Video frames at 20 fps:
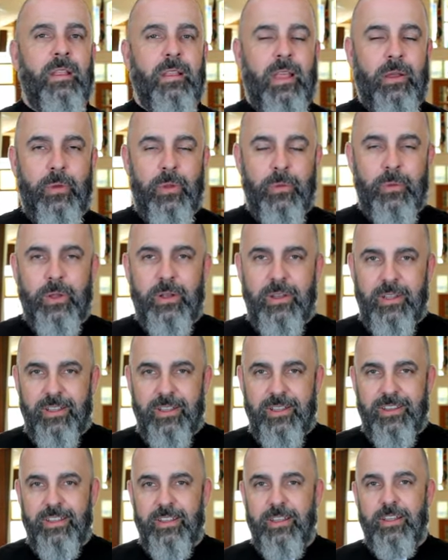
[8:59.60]
that we would
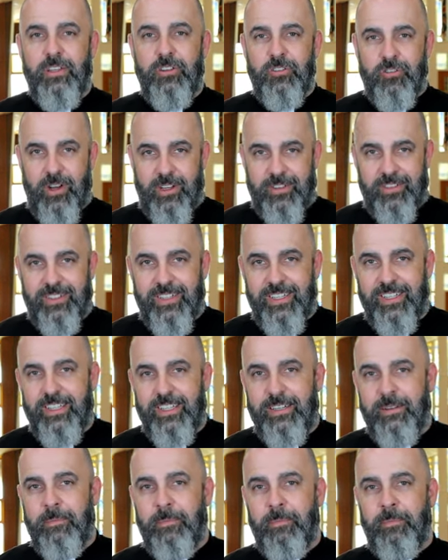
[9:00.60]
trust in
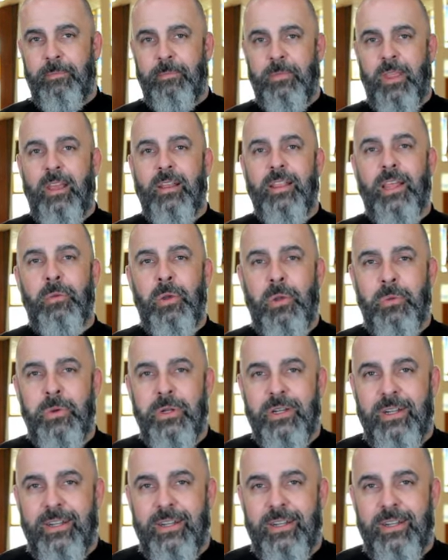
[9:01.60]
it, that we would